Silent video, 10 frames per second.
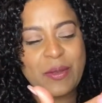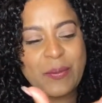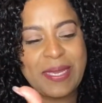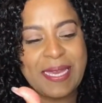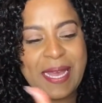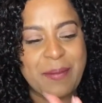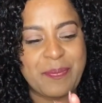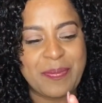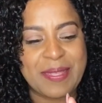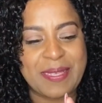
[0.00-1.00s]

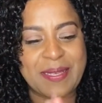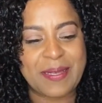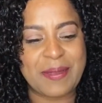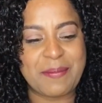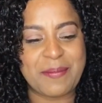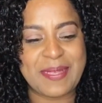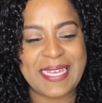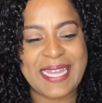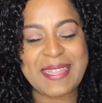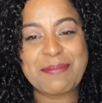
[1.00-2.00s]

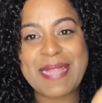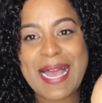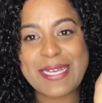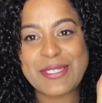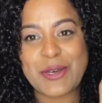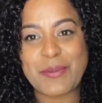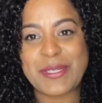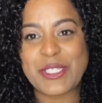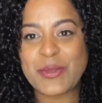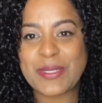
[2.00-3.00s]
get the black soap
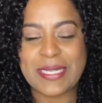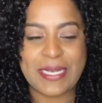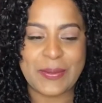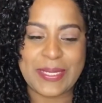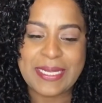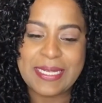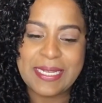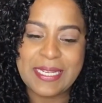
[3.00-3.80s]
into a liquid,